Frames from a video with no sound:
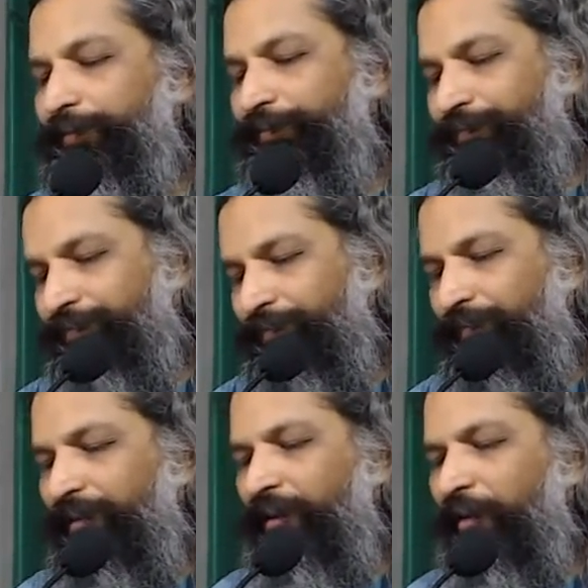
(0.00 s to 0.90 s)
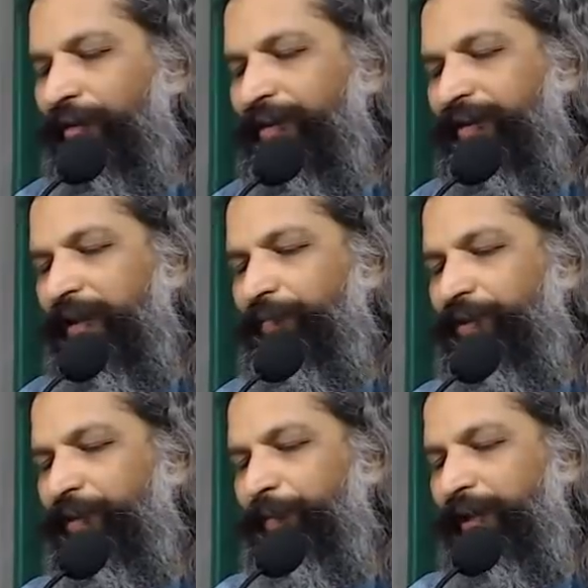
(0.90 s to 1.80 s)
So all the
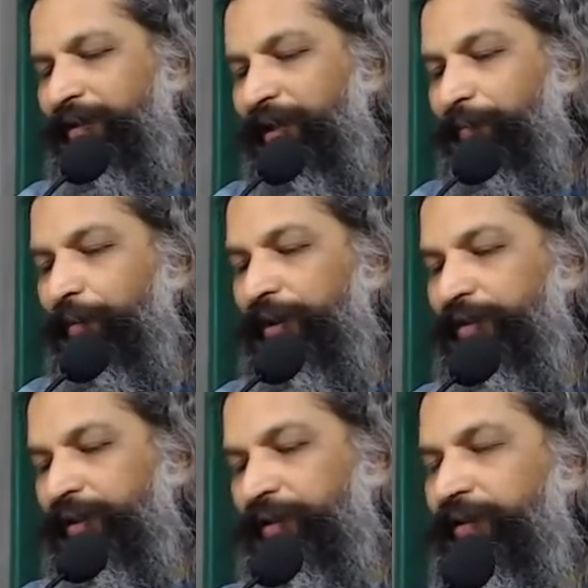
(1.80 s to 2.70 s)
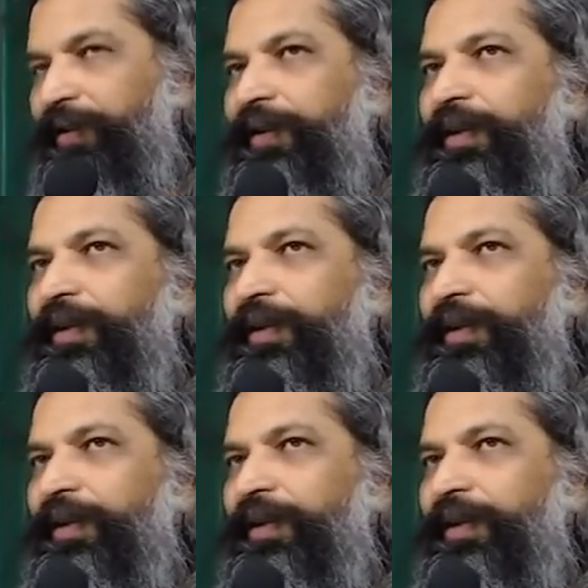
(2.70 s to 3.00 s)
sculpture, painting, poetry.